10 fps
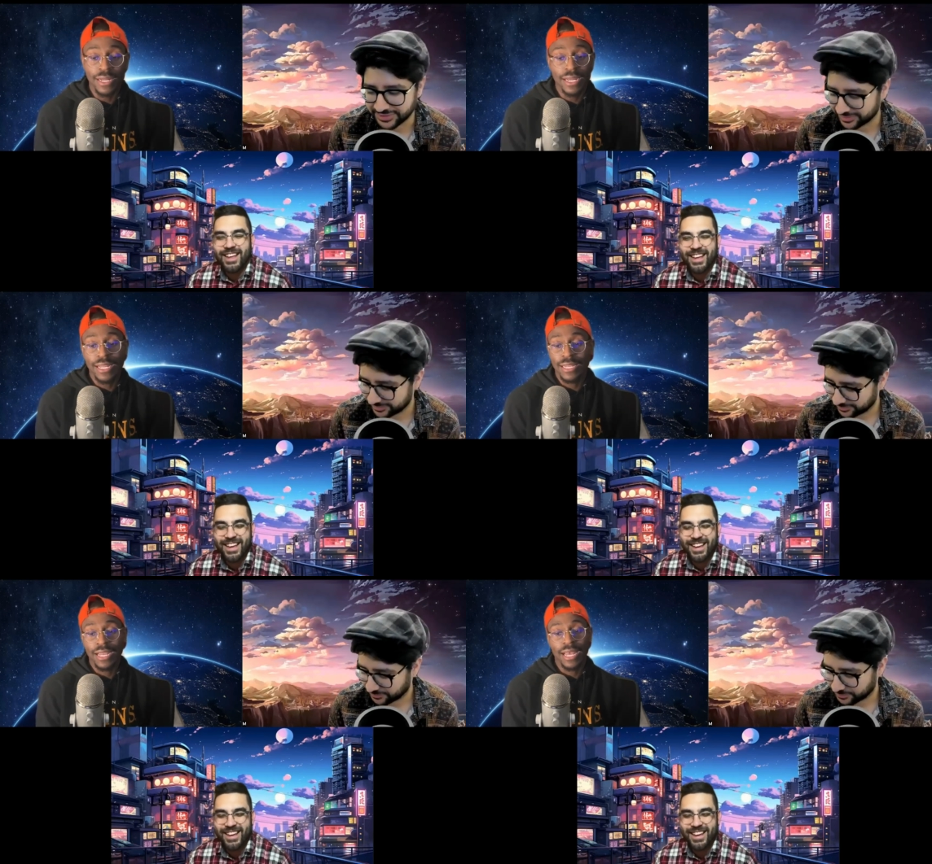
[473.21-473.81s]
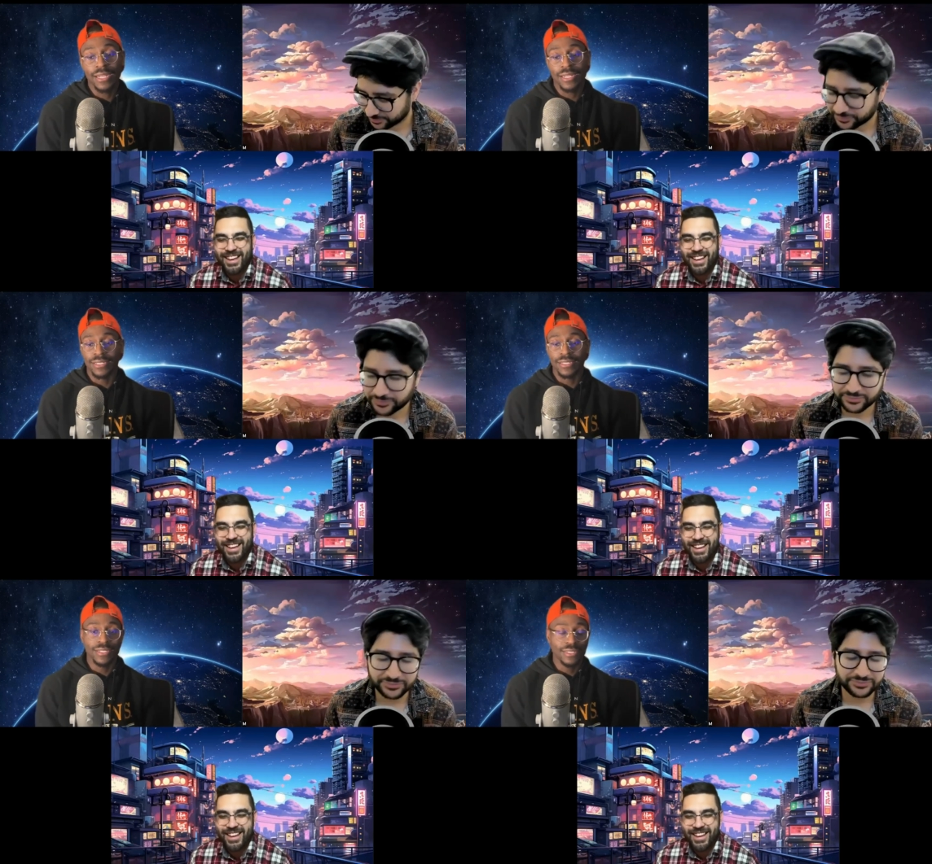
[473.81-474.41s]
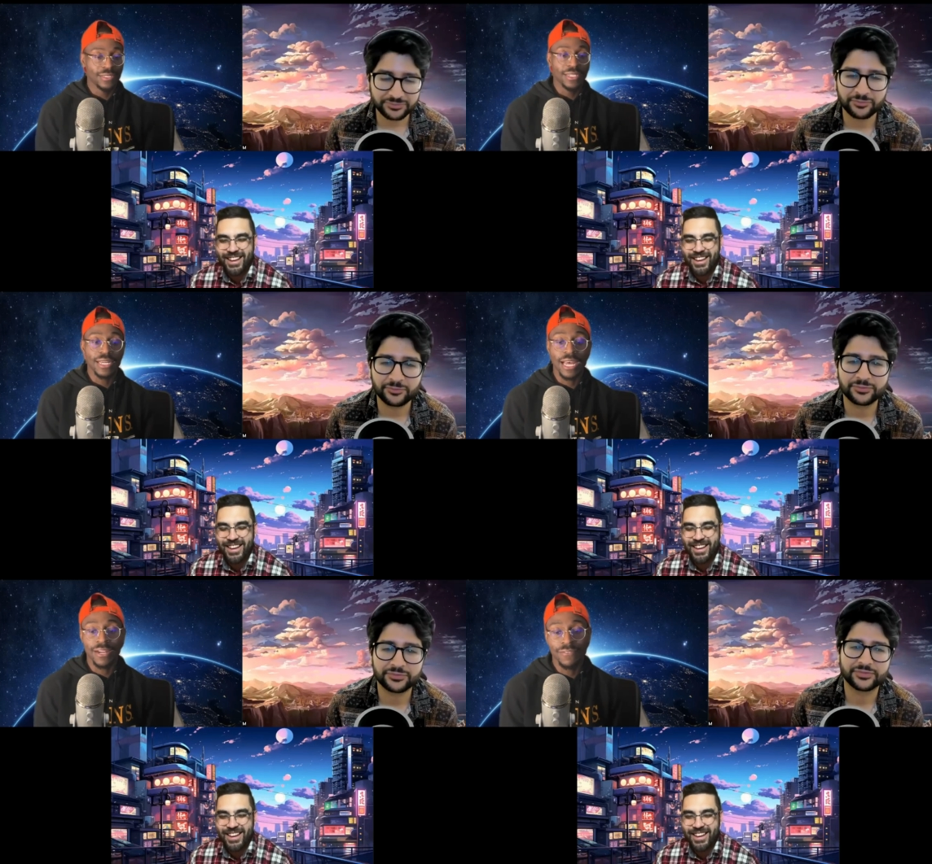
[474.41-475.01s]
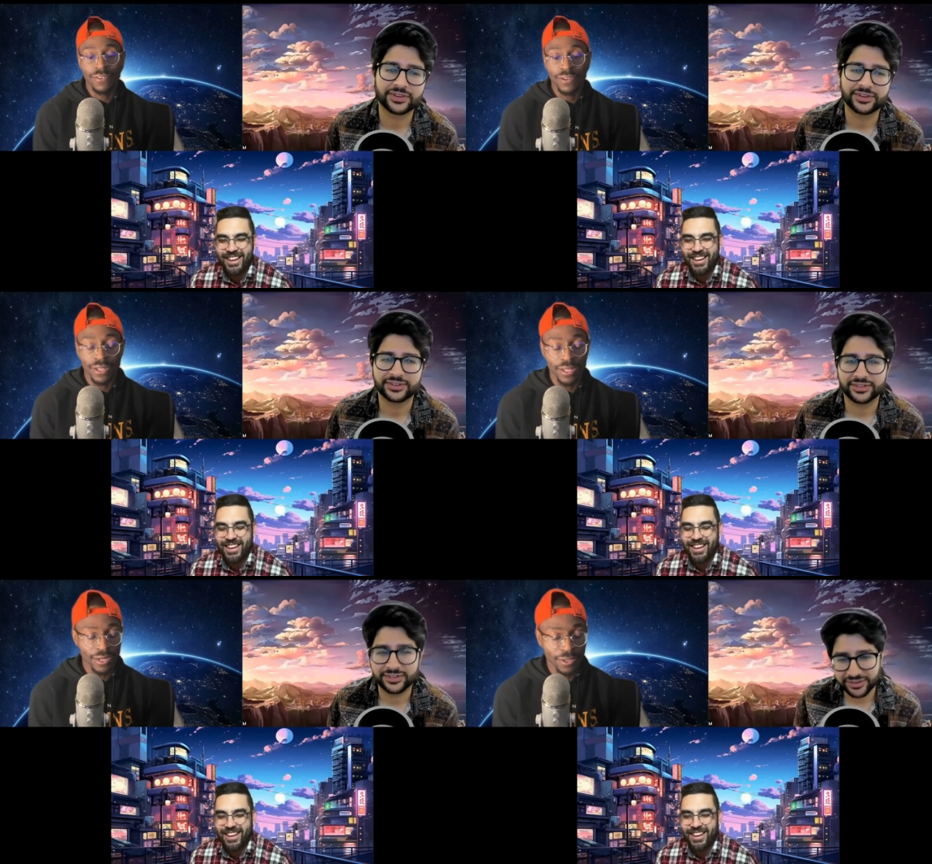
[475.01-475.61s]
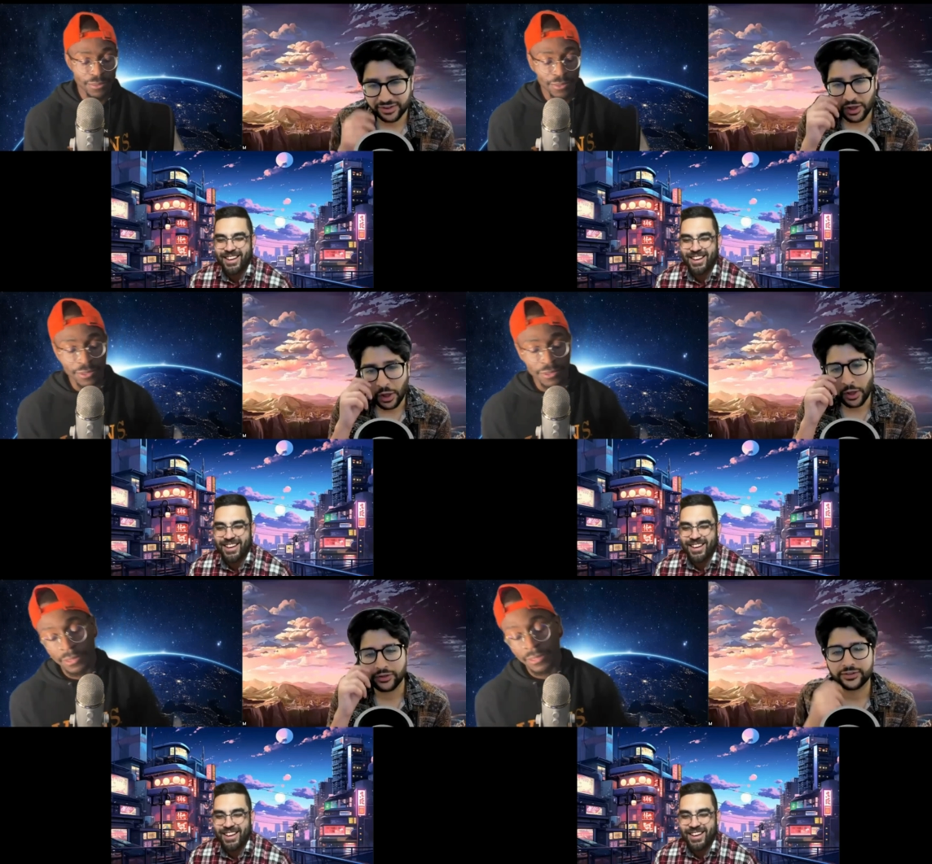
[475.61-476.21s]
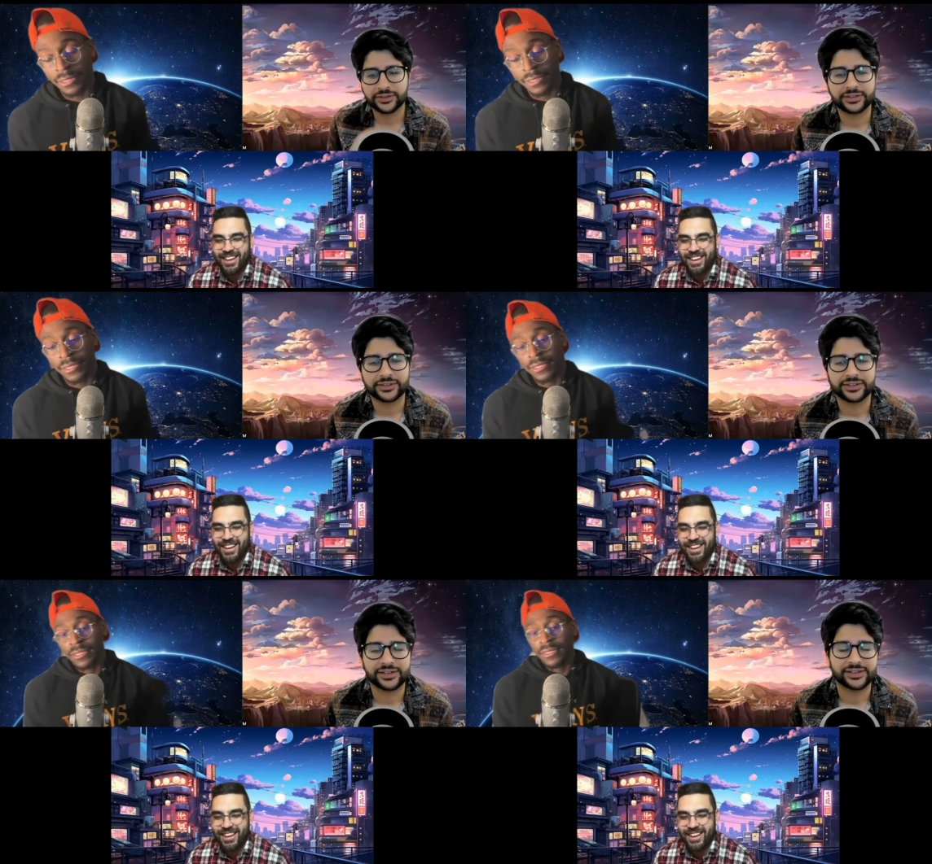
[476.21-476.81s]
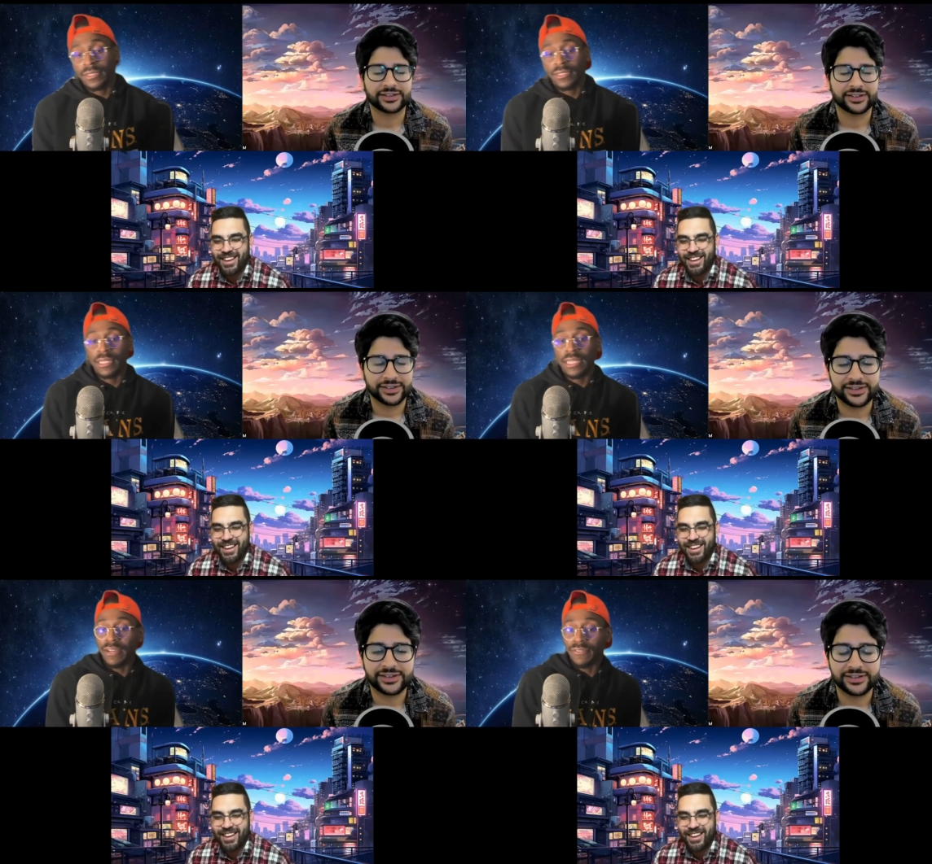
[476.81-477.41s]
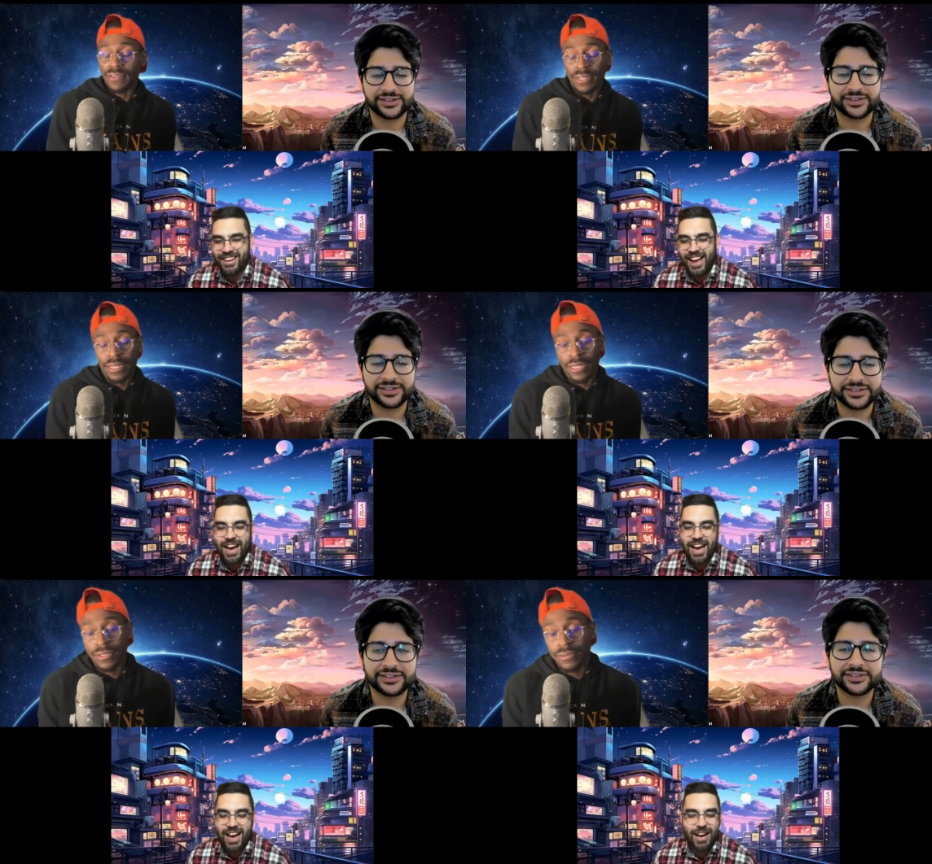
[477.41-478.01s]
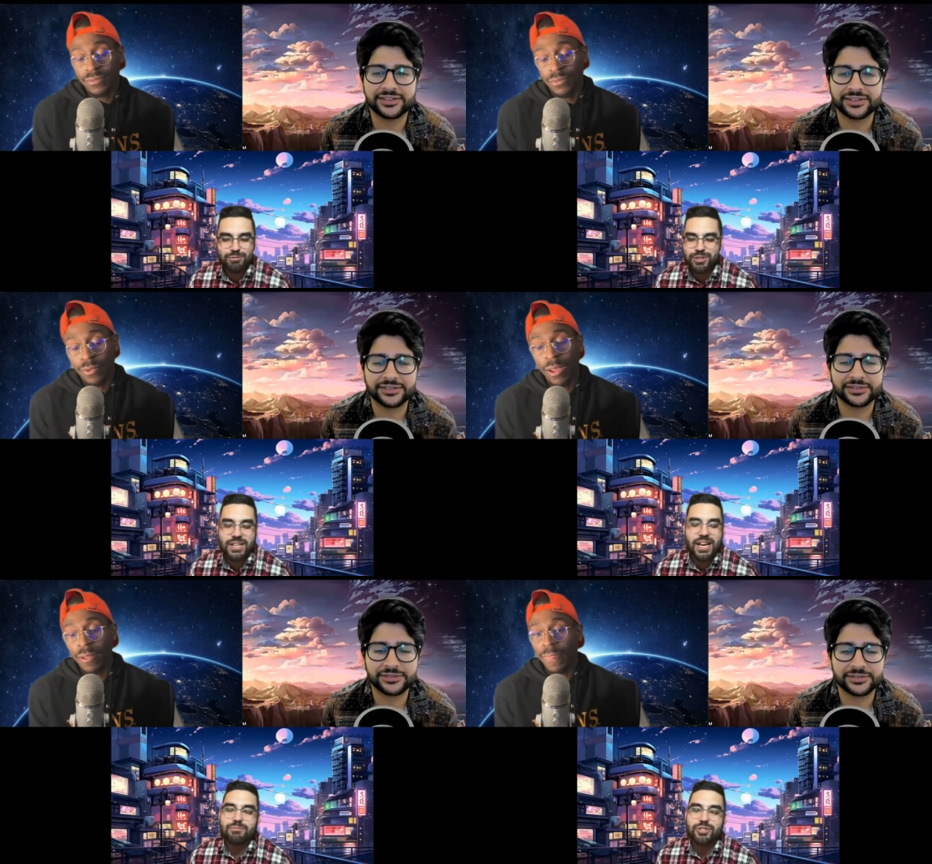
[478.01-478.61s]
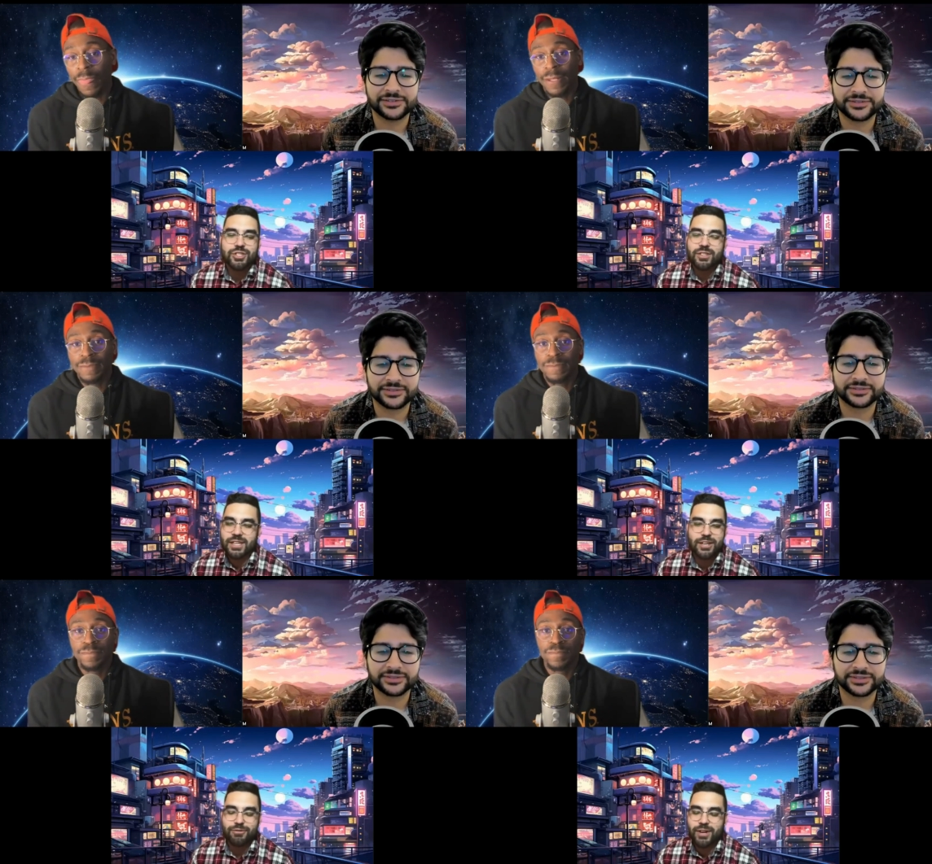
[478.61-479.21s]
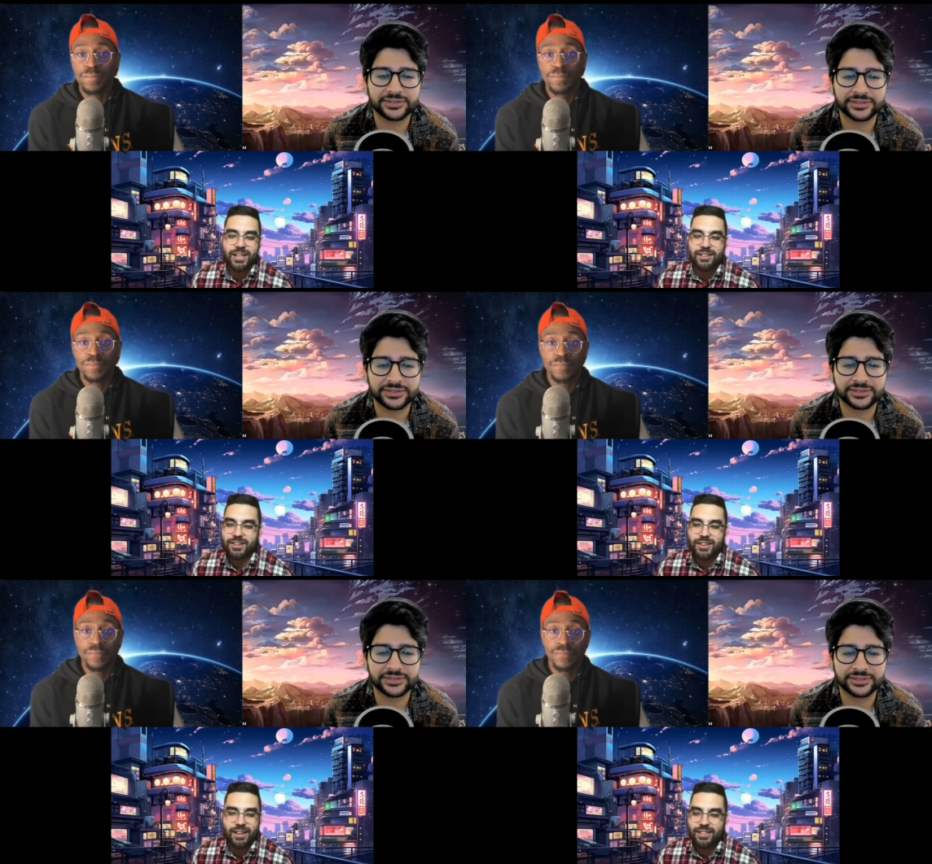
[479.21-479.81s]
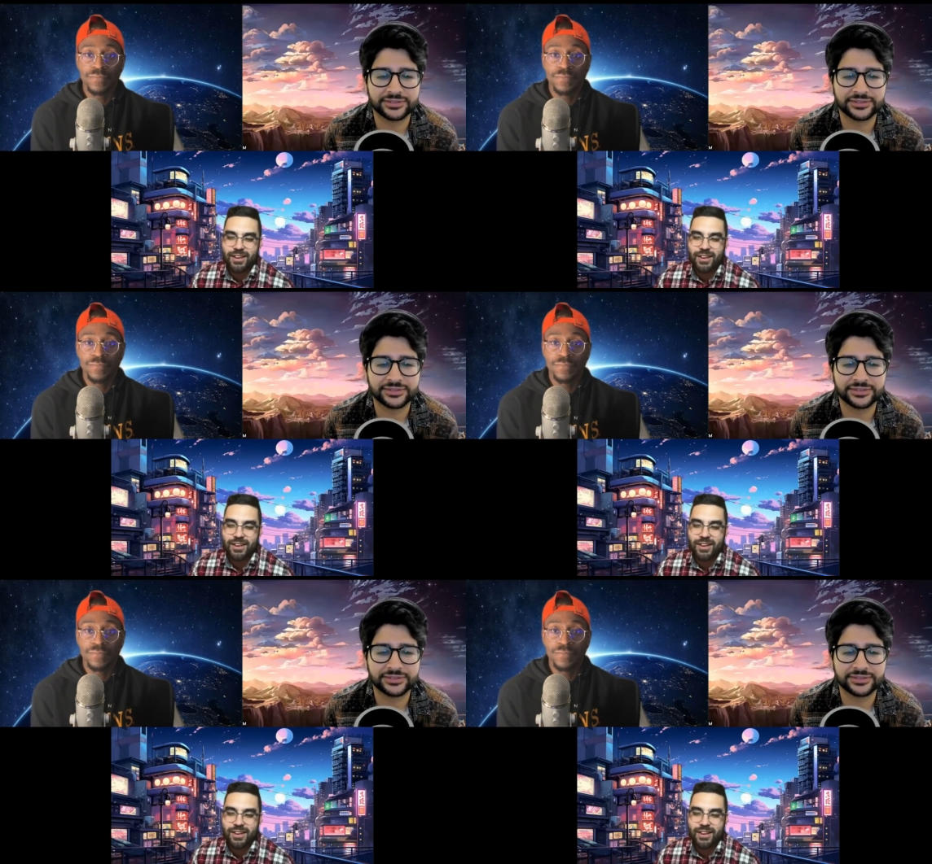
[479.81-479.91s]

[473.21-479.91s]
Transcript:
Speaker 1: got they got to they got to figure that out, bro. They got to figure that out.
Speaker 2: I'm sure he'll run into that thing